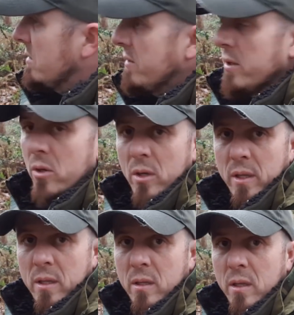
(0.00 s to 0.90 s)
very
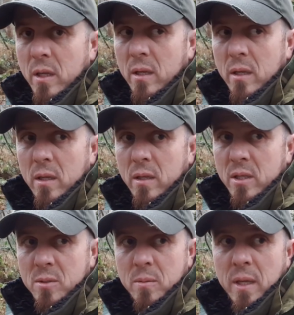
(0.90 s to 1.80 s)
early
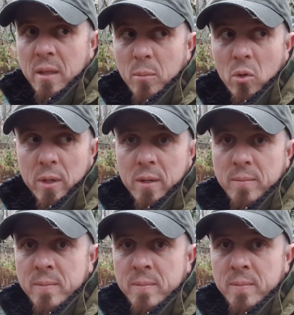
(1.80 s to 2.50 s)
in the morning.